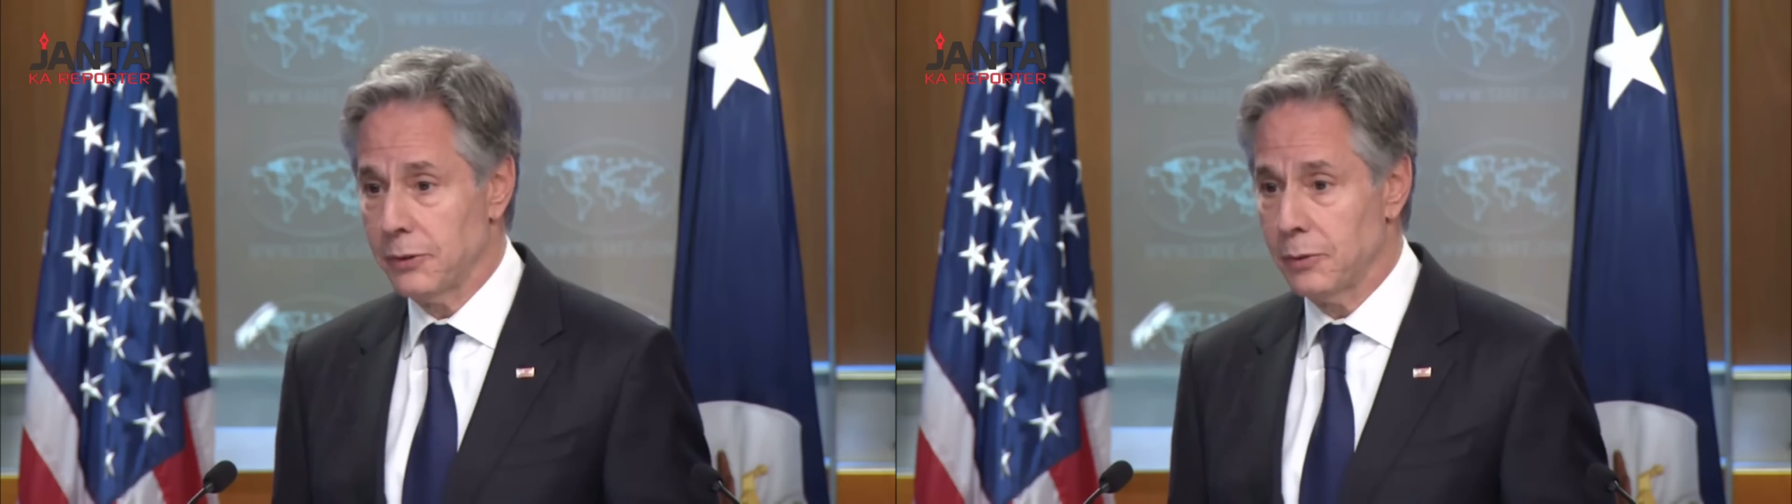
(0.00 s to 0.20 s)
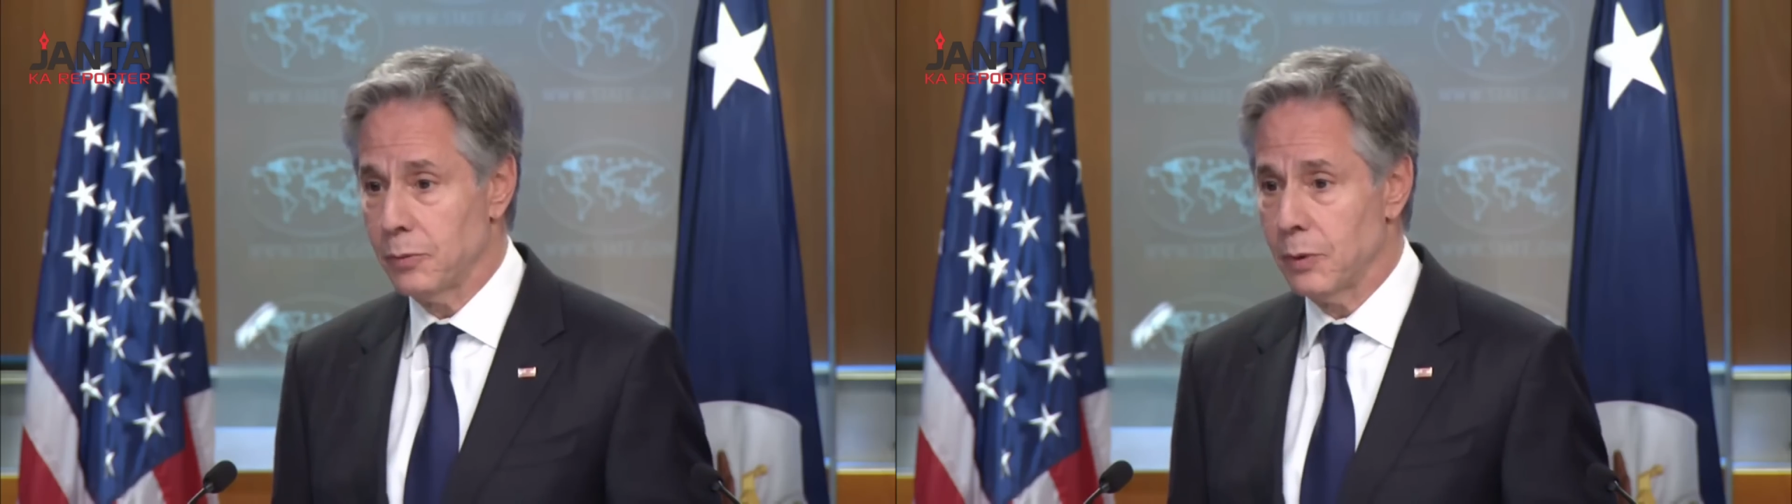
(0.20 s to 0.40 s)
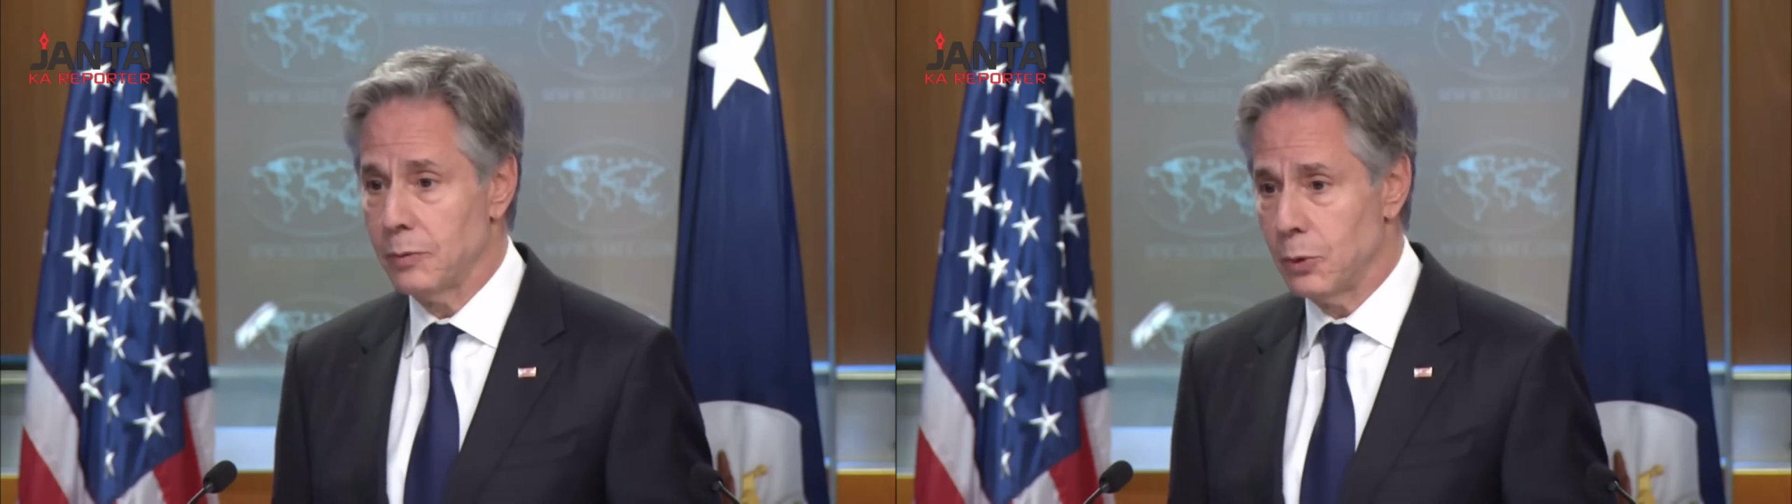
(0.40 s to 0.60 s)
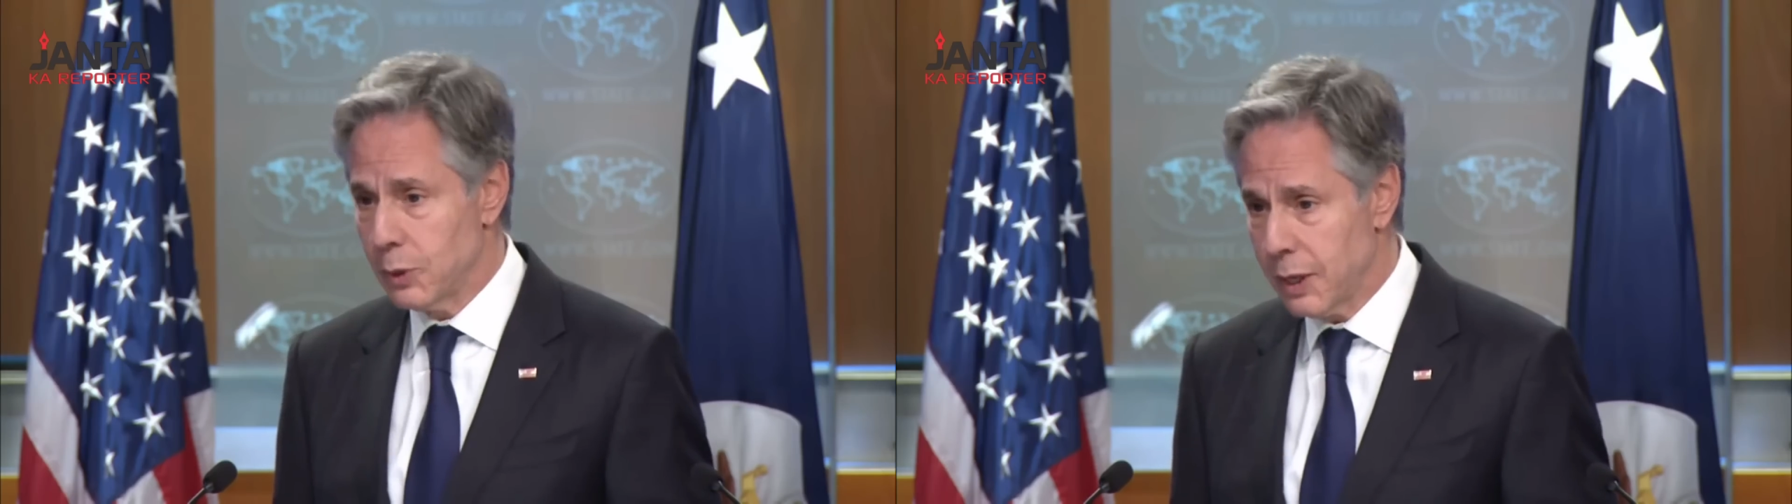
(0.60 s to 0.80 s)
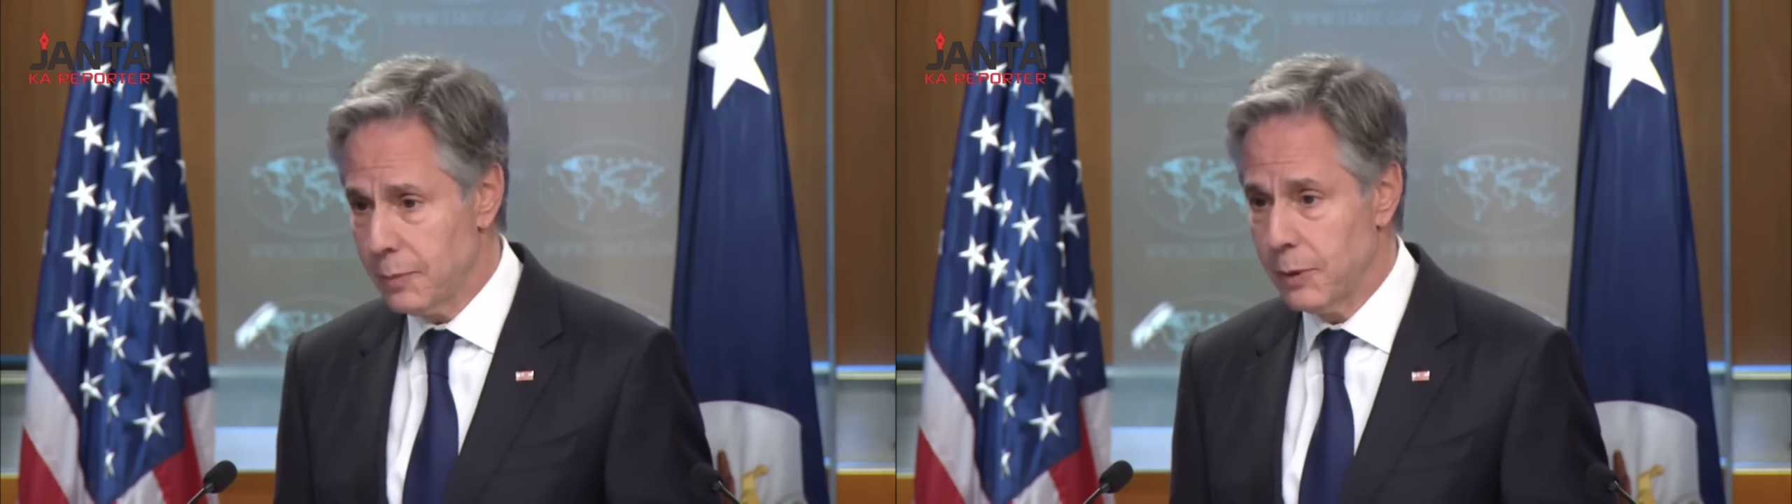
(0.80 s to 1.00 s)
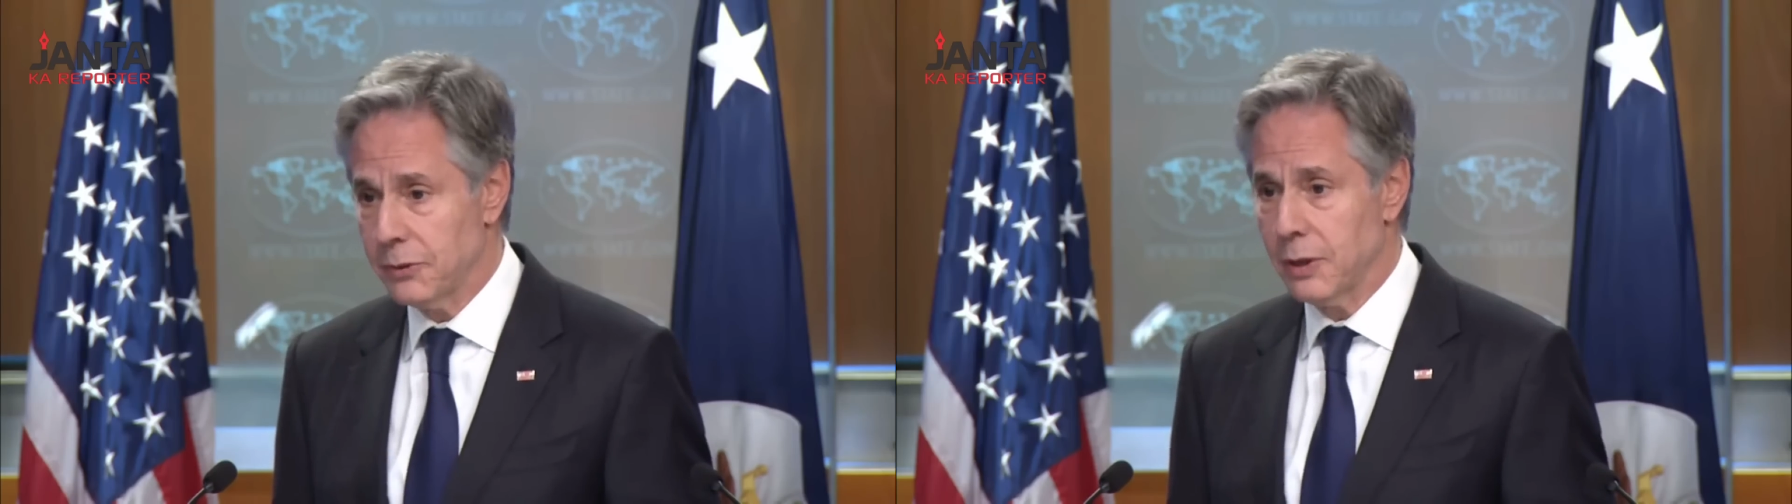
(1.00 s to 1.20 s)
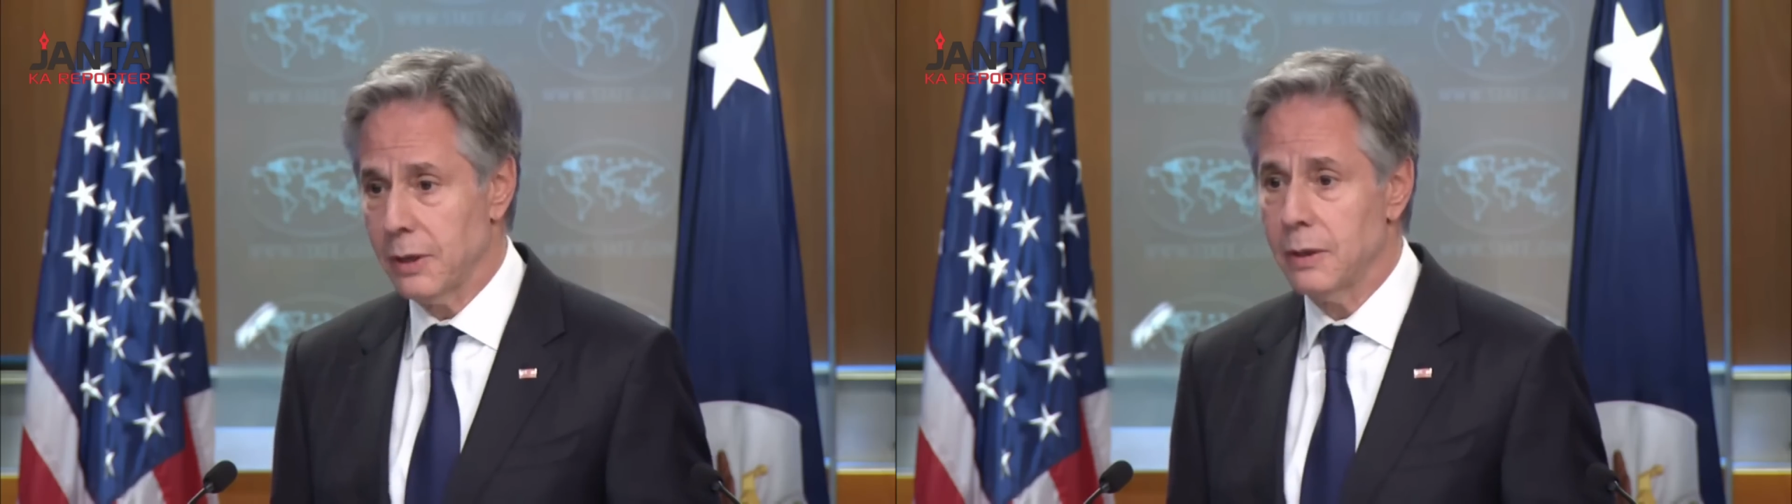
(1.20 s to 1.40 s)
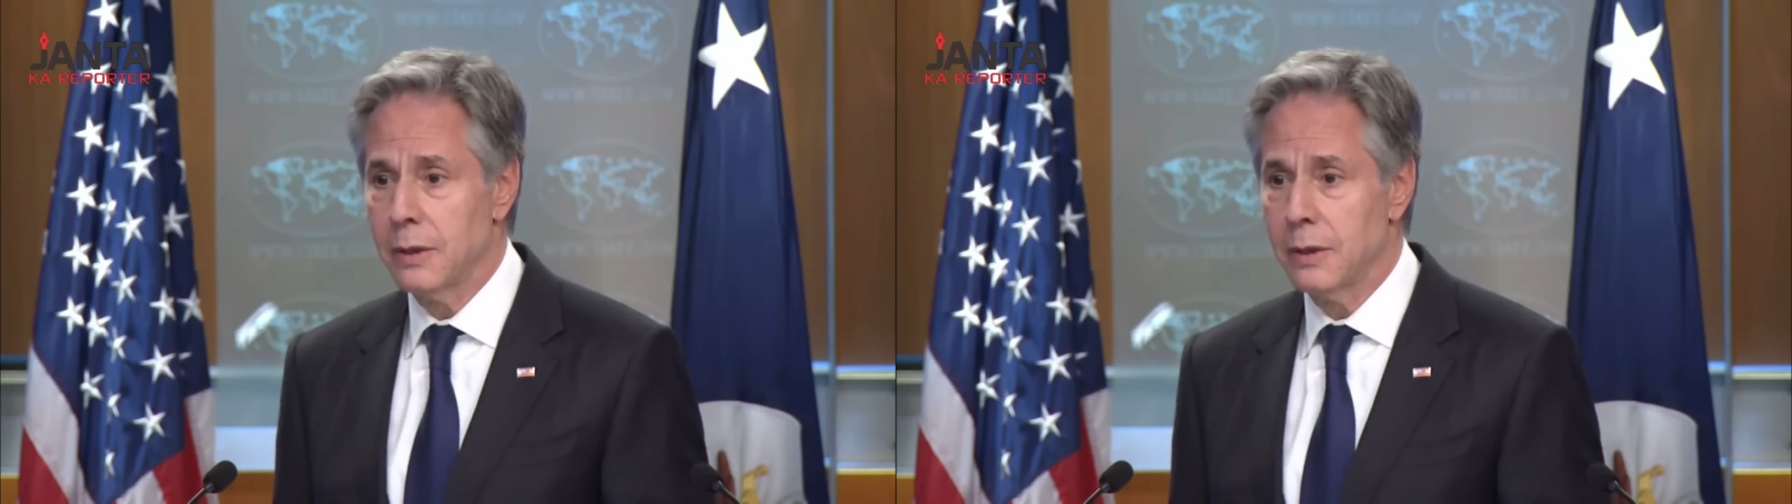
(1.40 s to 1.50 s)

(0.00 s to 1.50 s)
of doing that based on